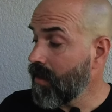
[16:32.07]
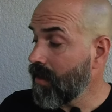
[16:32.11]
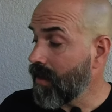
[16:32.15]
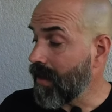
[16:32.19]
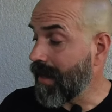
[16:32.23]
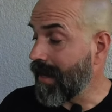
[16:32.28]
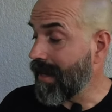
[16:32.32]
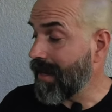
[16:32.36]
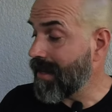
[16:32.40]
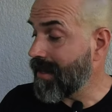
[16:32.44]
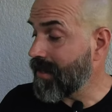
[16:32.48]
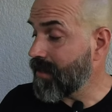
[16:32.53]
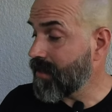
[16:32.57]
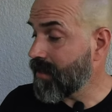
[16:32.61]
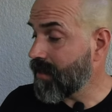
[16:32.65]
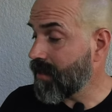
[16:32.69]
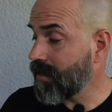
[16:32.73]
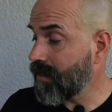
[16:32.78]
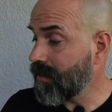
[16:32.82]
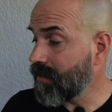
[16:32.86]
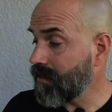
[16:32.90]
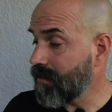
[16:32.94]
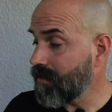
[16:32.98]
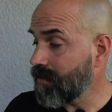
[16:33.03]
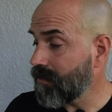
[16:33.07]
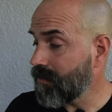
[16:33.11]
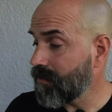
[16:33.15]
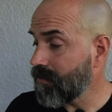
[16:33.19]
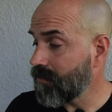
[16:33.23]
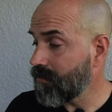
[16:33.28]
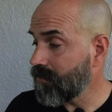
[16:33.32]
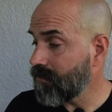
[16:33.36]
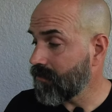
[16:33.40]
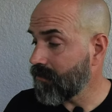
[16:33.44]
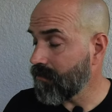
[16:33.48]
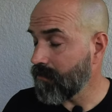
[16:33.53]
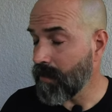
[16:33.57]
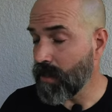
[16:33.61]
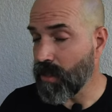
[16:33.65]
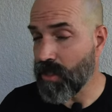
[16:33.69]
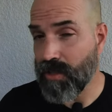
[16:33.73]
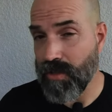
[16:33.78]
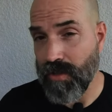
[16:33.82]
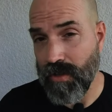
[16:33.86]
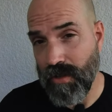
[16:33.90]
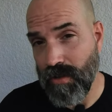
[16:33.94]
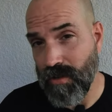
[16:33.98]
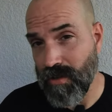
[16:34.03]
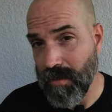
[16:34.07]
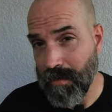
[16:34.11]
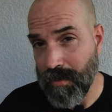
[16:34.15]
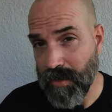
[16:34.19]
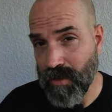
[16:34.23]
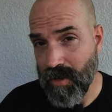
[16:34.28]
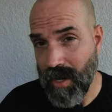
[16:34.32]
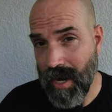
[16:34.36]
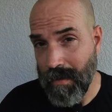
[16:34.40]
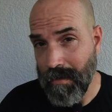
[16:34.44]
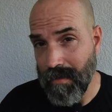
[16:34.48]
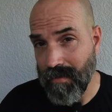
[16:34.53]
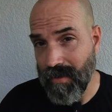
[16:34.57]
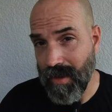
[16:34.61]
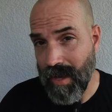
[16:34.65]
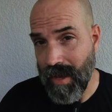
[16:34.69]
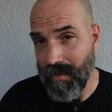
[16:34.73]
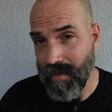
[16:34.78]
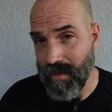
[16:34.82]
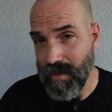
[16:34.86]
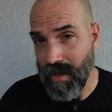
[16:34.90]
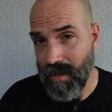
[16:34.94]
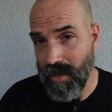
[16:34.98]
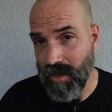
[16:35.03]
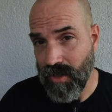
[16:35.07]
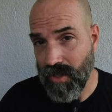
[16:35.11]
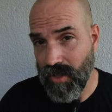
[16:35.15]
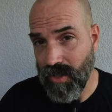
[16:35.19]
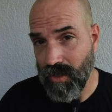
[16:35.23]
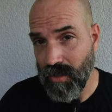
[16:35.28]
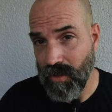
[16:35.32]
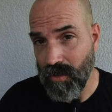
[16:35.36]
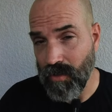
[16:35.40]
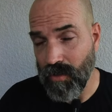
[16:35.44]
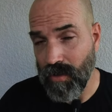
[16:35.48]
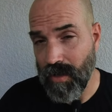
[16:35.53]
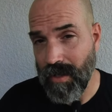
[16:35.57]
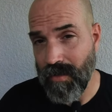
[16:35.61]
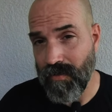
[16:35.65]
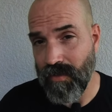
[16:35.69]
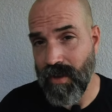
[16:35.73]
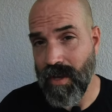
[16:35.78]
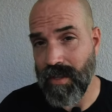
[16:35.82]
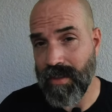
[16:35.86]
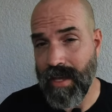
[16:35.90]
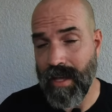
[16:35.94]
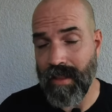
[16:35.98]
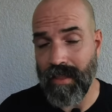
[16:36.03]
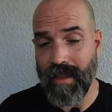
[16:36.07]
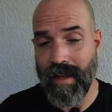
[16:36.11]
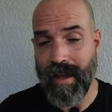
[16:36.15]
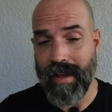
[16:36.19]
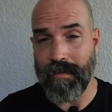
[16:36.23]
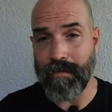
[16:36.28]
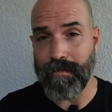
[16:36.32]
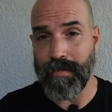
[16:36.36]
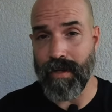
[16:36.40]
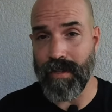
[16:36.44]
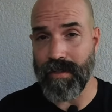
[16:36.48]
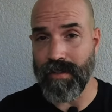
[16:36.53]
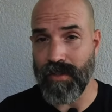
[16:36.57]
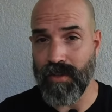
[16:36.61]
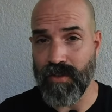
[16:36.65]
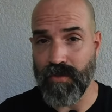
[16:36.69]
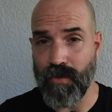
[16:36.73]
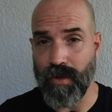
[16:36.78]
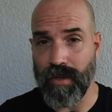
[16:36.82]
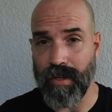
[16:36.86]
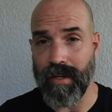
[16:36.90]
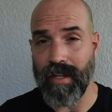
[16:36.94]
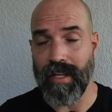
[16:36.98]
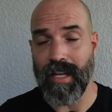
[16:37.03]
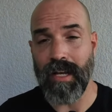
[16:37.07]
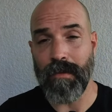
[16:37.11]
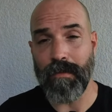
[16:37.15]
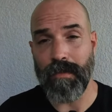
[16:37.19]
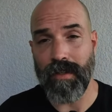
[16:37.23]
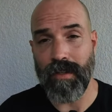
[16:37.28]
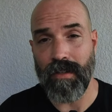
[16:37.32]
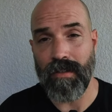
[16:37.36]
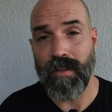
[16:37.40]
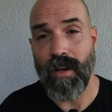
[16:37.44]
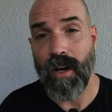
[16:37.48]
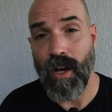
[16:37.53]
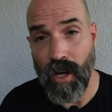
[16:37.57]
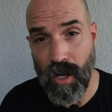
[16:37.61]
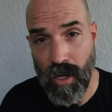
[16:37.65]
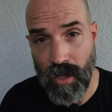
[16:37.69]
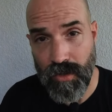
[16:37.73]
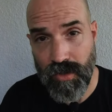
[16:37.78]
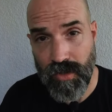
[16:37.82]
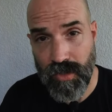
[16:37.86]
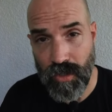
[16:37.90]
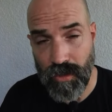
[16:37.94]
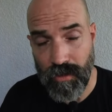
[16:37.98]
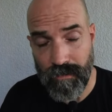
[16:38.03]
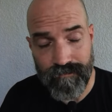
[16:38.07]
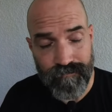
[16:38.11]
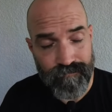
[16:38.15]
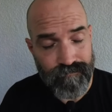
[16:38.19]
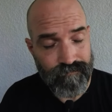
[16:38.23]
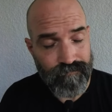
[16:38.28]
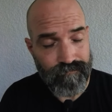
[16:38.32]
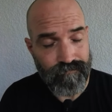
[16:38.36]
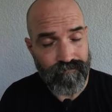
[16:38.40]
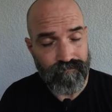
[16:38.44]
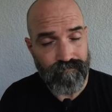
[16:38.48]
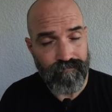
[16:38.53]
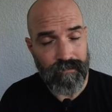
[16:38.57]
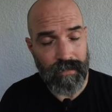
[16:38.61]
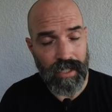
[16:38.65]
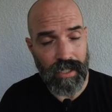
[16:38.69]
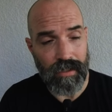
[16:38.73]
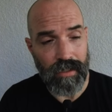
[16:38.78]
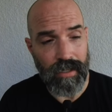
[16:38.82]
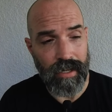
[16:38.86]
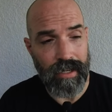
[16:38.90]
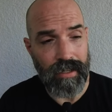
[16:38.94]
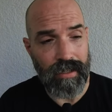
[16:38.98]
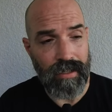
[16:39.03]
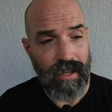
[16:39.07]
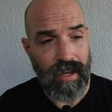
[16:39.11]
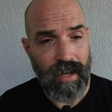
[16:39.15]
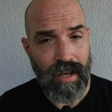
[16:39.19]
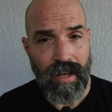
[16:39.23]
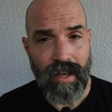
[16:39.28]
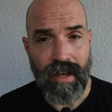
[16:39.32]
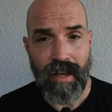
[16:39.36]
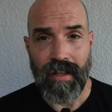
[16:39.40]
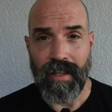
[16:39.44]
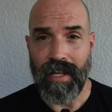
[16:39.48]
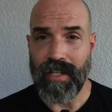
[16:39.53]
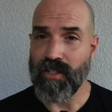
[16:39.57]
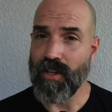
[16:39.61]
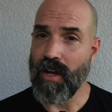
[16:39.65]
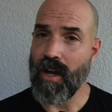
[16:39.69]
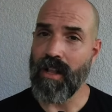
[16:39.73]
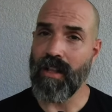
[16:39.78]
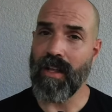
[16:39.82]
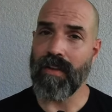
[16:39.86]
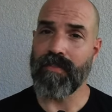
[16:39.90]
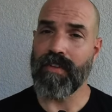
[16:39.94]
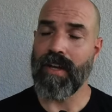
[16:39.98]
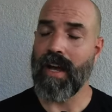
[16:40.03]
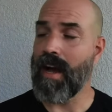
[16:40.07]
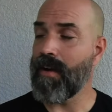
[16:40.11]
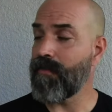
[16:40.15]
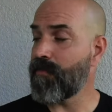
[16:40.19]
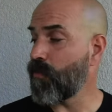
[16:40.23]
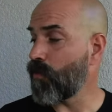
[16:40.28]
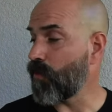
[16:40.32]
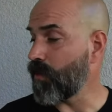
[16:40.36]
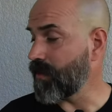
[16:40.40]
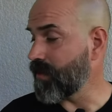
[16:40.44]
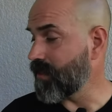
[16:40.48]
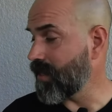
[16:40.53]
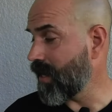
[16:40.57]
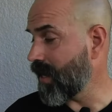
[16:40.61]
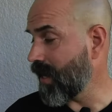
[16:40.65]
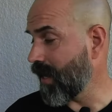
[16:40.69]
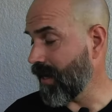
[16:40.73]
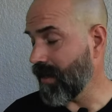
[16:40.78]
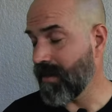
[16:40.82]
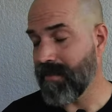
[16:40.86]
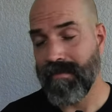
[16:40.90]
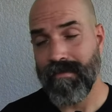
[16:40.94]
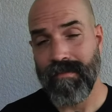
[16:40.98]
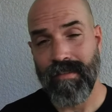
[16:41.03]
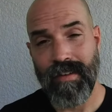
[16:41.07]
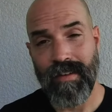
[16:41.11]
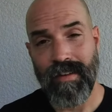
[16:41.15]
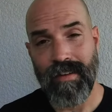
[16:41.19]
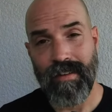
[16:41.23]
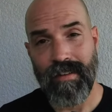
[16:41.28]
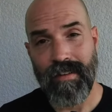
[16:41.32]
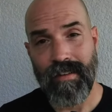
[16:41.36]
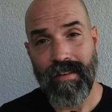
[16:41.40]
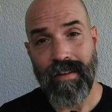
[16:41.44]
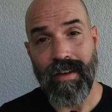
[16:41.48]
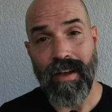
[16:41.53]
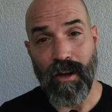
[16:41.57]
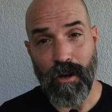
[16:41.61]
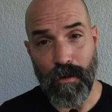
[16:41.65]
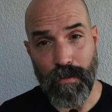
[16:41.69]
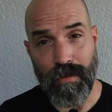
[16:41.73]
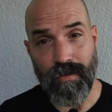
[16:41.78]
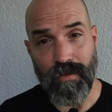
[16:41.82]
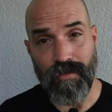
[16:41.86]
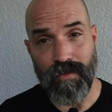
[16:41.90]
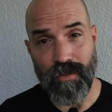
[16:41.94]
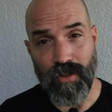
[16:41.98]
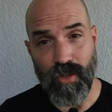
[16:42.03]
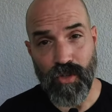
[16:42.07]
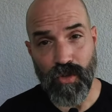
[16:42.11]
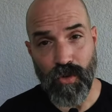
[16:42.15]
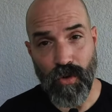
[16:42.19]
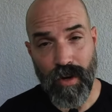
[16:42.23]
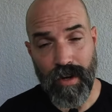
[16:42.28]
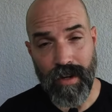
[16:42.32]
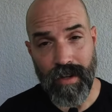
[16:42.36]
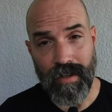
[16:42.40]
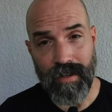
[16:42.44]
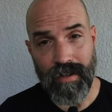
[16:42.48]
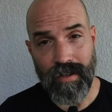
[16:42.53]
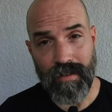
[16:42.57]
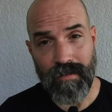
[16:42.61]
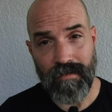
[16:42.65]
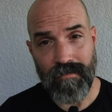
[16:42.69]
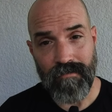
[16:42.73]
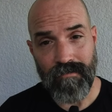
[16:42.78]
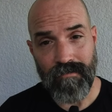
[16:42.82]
and make sure you subscribe if you haven't done so. If you hit that like button, it's really going to help me also. All right. That's all I've got for today. I hope you've enjoyed it.